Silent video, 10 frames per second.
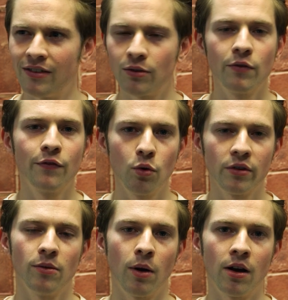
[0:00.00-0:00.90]
He scored
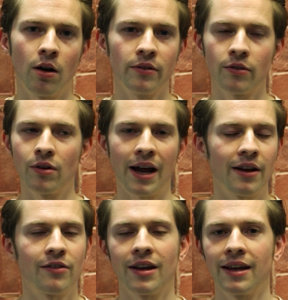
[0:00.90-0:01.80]
41 goals. He scored a
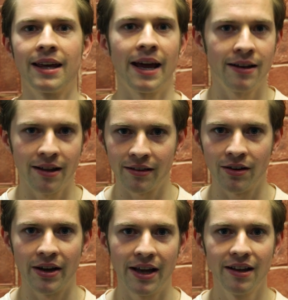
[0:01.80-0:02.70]
hat-trick again the other
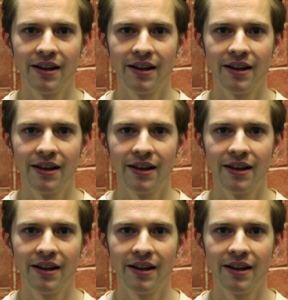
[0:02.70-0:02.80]
night.